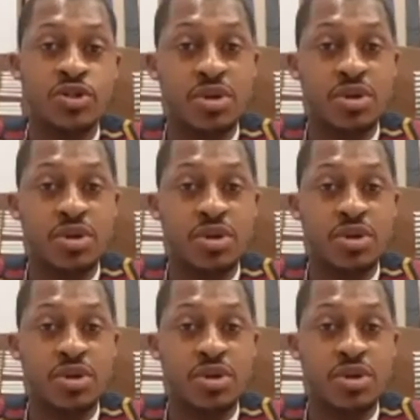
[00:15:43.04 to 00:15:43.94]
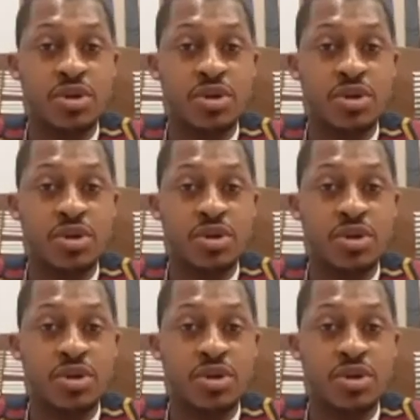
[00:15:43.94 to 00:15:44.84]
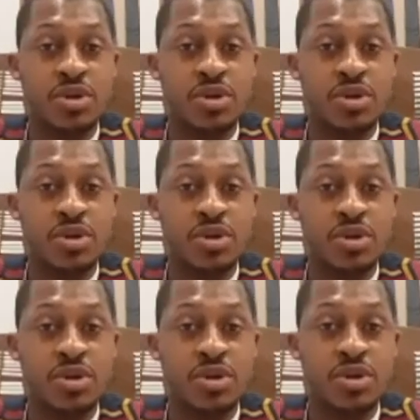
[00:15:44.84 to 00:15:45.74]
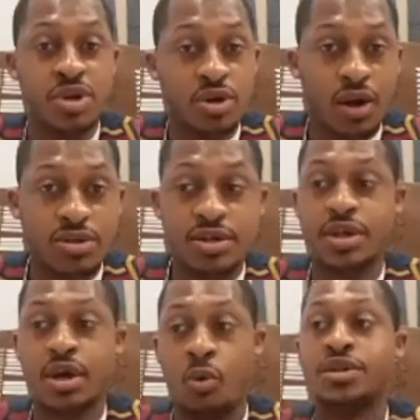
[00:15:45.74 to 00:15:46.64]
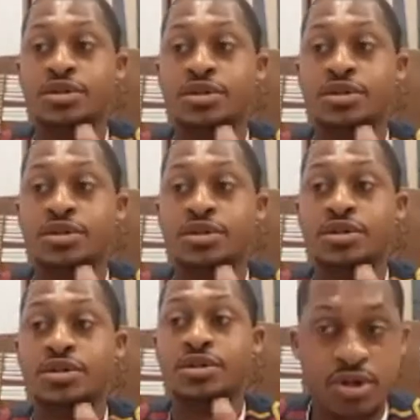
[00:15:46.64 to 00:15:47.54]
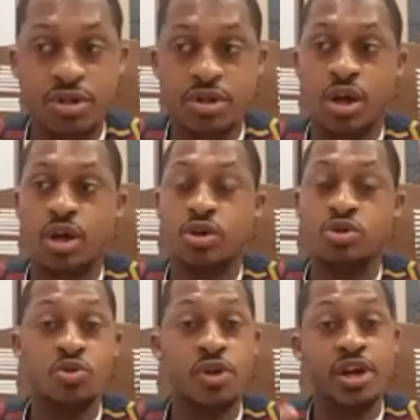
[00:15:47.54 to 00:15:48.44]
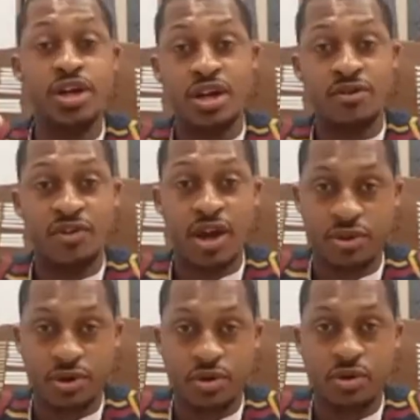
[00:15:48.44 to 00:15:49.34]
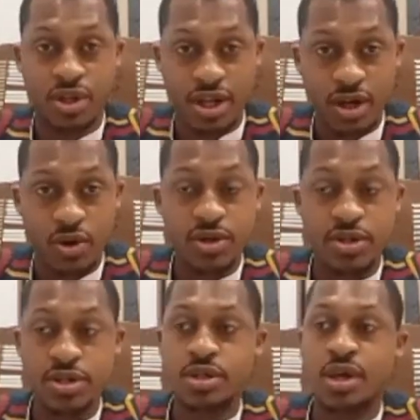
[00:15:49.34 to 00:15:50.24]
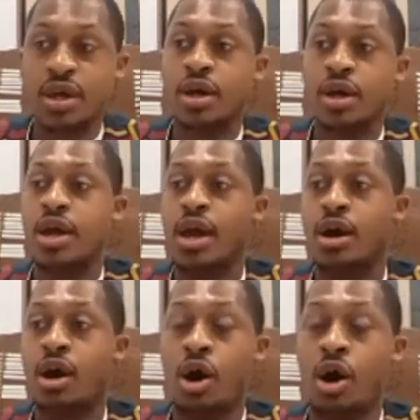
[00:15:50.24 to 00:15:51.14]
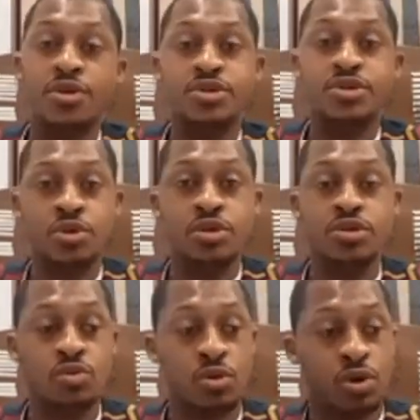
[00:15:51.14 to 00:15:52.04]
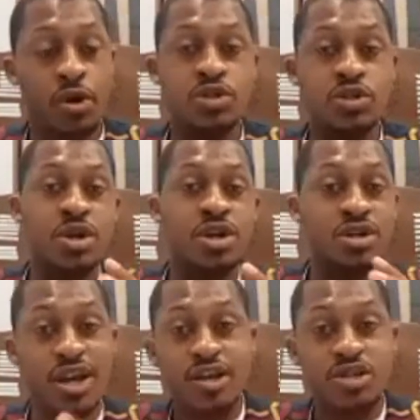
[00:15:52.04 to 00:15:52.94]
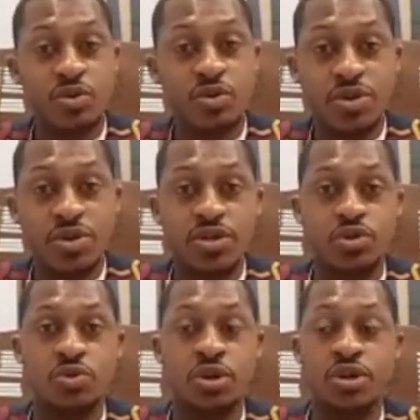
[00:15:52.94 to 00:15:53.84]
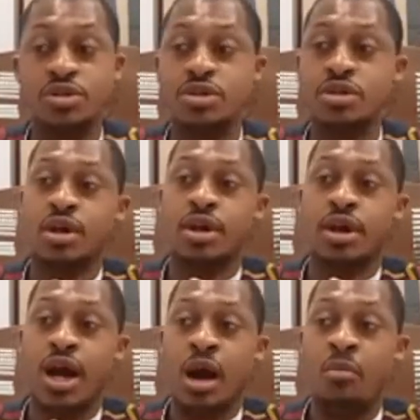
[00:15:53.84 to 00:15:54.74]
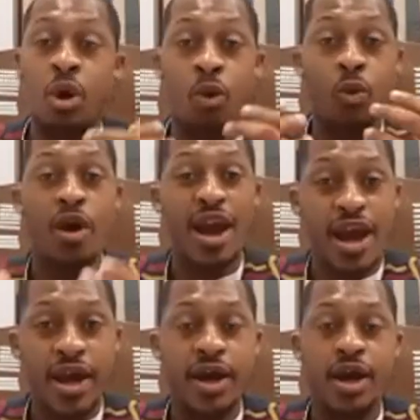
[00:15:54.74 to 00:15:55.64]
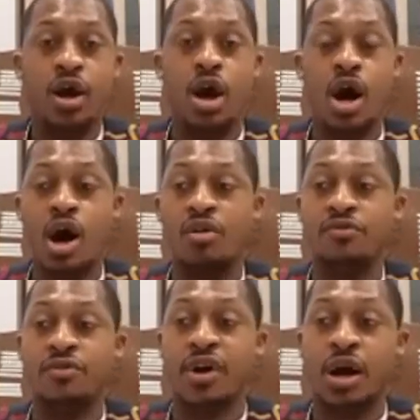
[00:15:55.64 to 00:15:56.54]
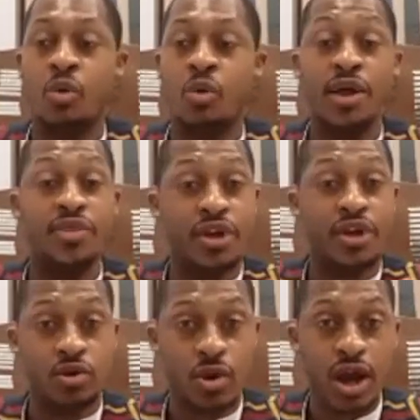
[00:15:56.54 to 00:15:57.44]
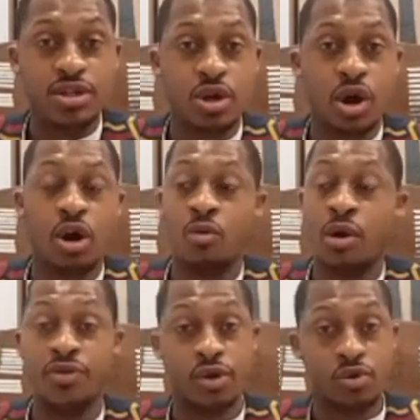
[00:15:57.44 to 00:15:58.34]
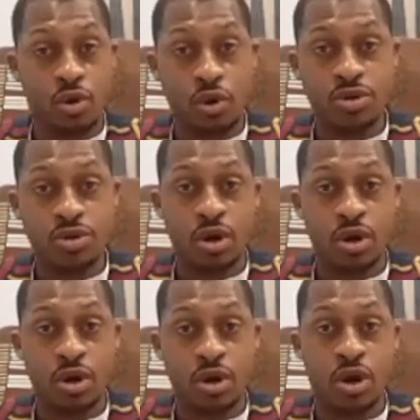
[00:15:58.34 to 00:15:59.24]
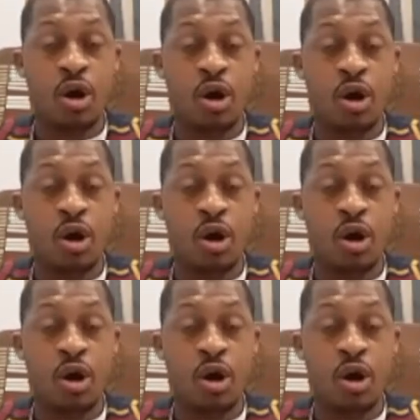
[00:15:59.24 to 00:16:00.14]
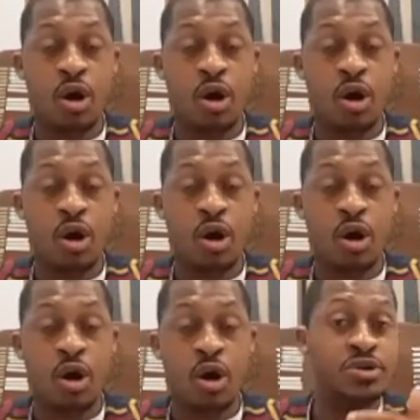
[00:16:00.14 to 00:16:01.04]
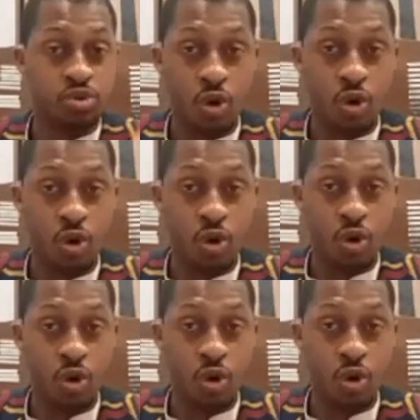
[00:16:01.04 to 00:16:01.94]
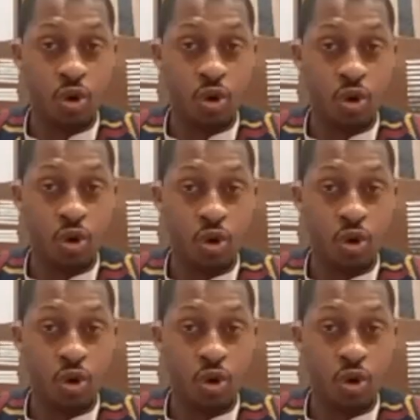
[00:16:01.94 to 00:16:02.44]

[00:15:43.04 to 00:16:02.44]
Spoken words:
be peer counselors, what training has been afforded to those students? Do they give ethical clearance? Are the students who are going to be engaging with these students aware of what their rights are, what their roles are, what is appropriate, what is appropriate? That